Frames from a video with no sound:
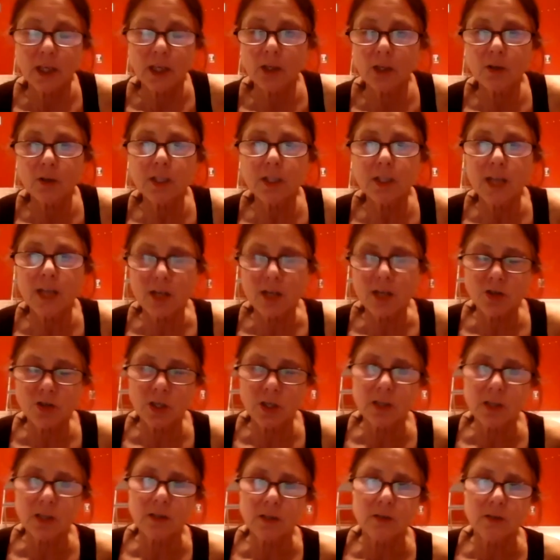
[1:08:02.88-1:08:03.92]
your
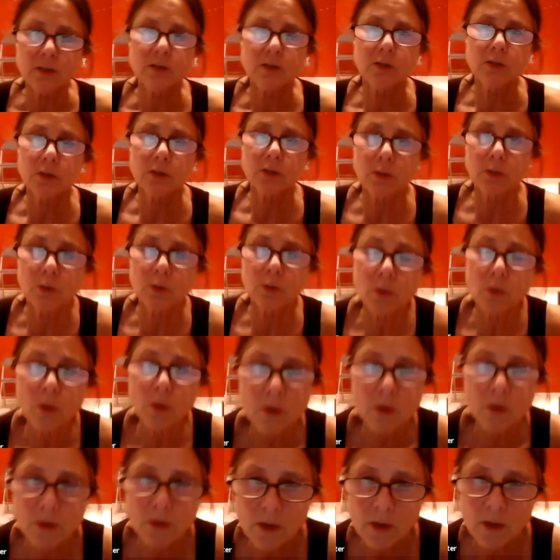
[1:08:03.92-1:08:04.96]
attention to
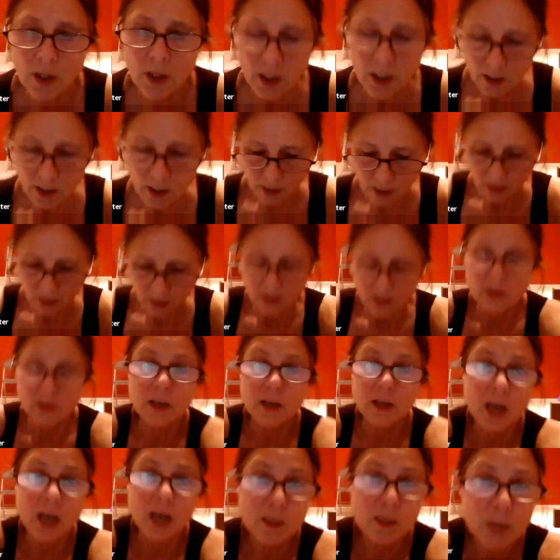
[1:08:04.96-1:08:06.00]

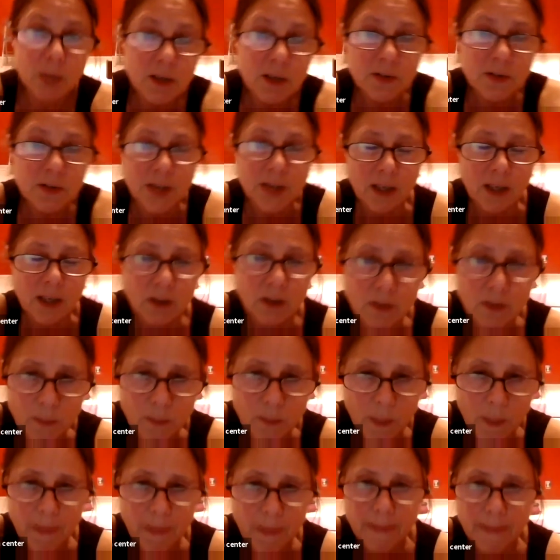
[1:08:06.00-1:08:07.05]
the eyebrow center,
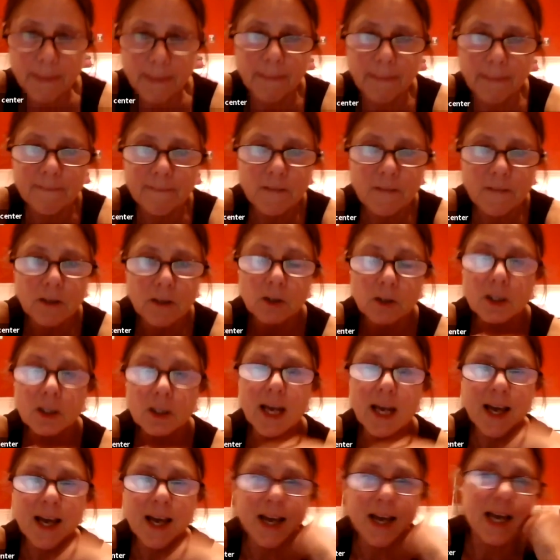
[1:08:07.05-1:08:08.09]
you'll
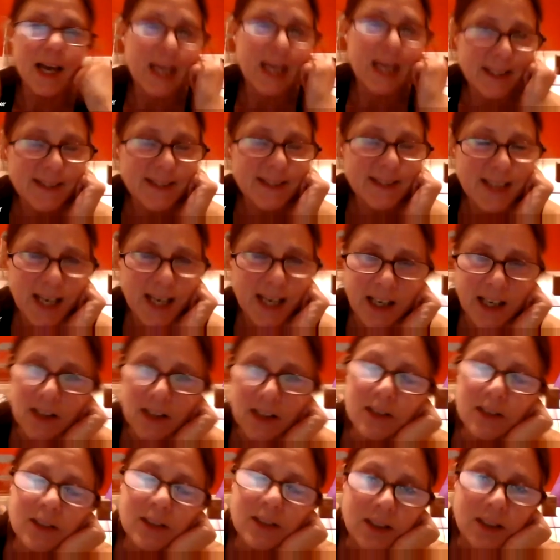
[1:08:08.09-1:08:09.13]

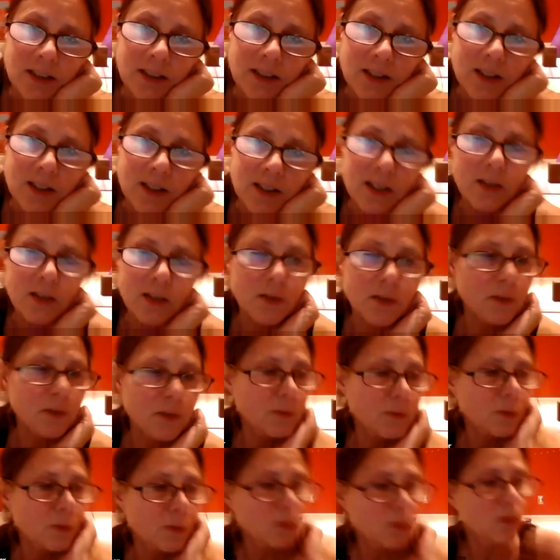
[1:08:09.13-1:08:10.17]
exhale
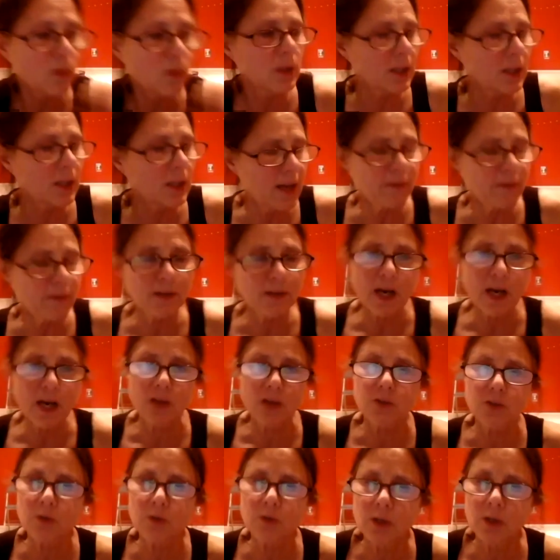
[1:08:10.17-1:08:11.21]
through the left
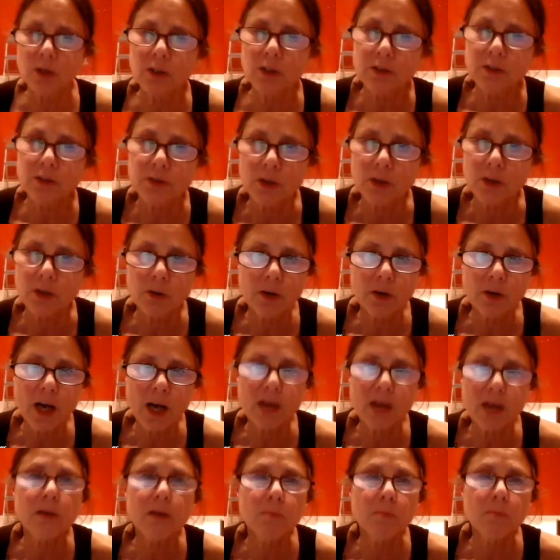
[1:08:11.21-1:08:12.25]
nostril. So you're
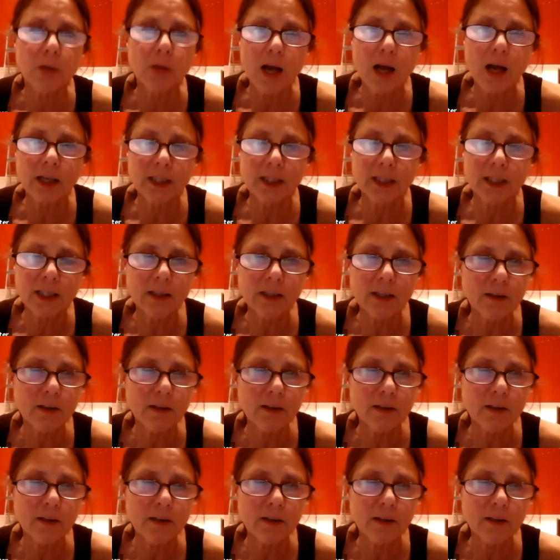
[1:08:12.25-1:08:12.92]
not blocking